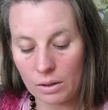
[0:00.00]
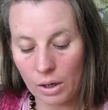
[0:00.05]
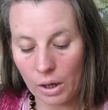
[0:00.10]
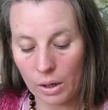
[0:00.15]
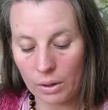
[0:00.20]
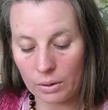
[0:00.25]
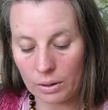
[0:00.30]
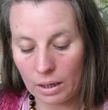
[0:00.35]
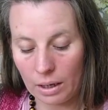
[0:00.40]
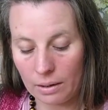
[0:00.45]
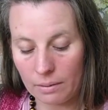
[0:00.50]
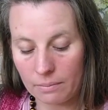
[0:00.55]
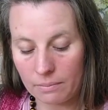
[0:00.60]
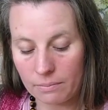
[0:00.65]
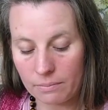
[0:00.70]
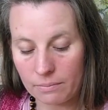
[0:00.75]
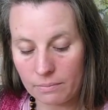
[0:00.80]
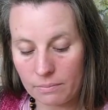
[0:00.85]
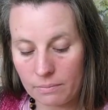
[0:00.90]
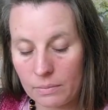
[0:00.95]
Okay,
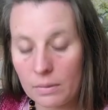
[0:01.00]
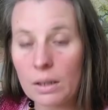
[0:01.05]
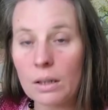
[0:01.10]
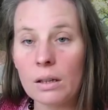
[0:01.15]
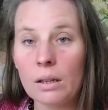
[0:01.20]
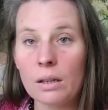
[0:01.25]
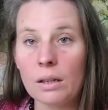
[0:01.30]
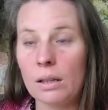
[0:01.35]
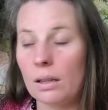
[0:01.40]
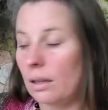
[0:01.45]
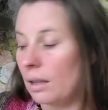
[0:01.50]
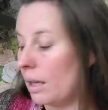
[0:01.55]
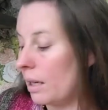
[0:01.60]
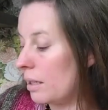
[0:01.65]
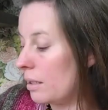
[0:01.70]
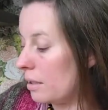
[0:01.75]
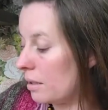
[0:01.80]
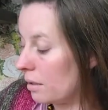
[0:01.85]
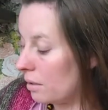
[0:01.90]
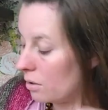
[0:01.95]
that
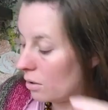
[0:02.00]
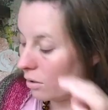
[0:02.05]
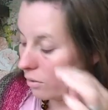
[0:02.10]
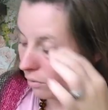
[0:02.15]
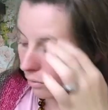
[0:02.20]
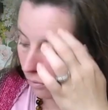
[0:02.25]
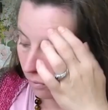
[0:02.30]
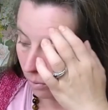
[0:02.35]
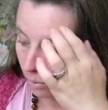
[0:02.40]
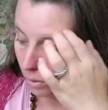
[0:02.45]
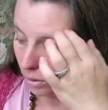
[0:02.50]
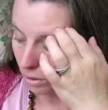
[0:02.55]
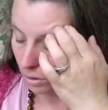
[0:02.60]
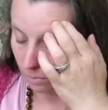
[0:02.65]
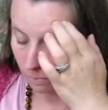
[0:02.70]
is it for this